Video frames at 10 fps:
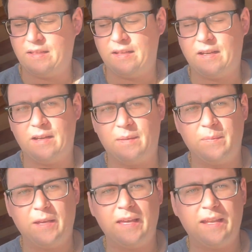
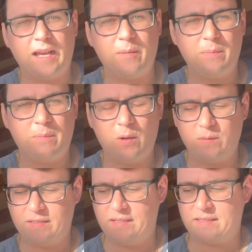Um, and I'll be
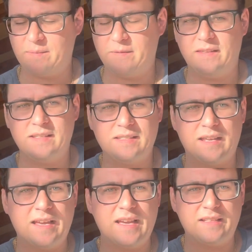posting some of these
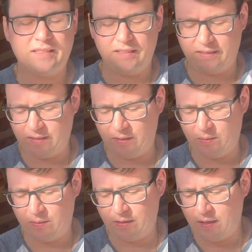on Etsy
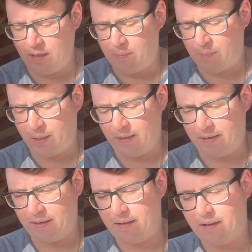soon.
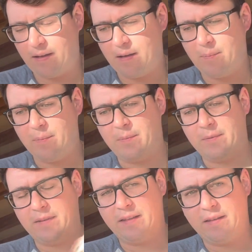But um,
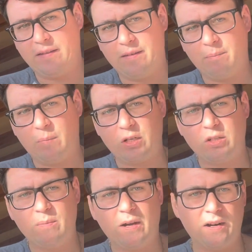the the
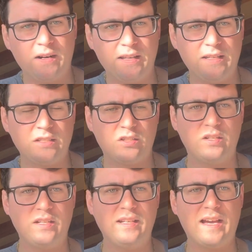mushroom art
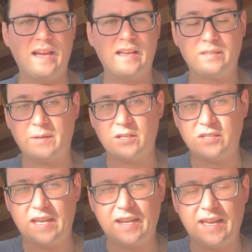industry,
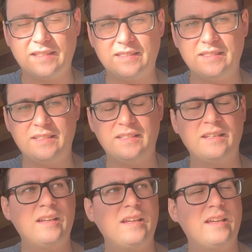especially on Etsy,
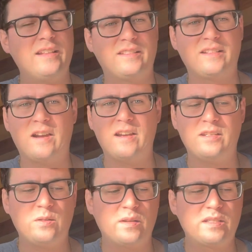is starting
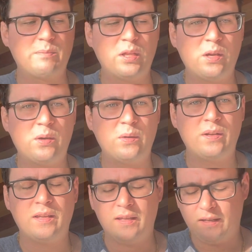to explode.